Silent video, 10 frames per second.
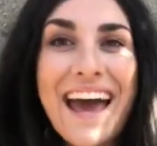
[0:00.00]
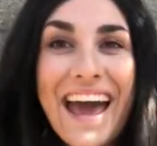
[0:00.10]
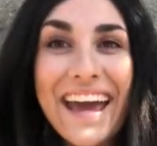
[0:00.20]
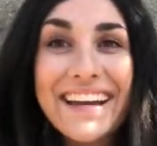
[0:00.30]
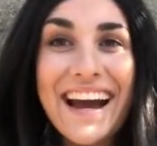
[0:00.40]

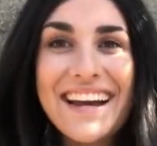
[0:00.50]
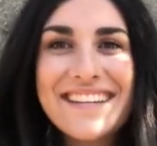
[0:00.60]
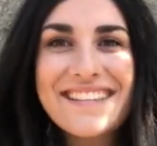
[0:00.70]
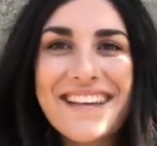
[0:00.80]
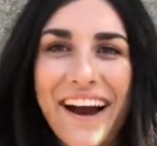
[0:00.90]
Hey
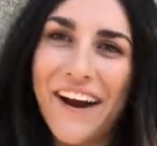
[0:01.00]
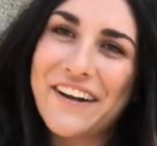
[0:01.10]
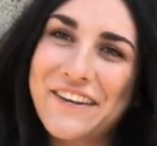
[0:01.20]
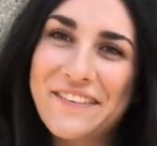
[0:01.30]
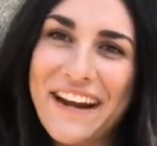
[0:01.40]
guys, are
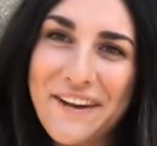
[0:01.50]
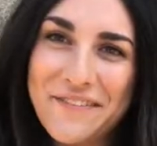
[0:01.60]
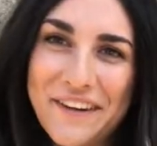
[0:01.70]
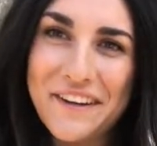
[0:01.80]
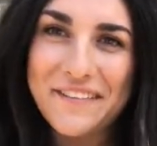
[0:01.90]
you ready
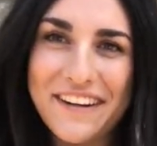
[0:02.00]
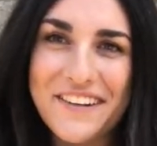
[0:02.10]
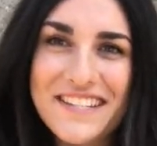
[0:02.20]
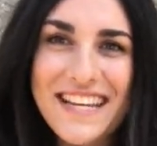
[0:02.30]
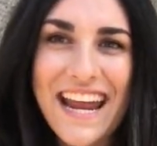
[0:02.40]
for your
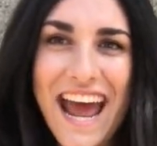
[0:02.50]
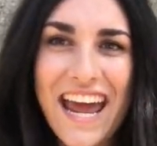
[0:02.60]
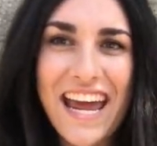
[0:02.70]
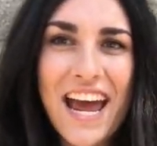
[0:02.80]
riddle today?